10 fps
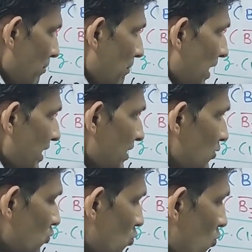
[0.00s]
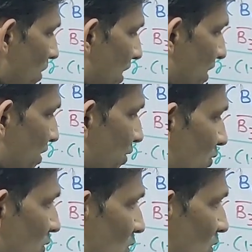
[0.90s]
minus 2y
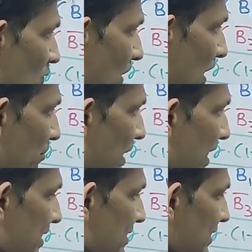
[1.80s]
into 1 minus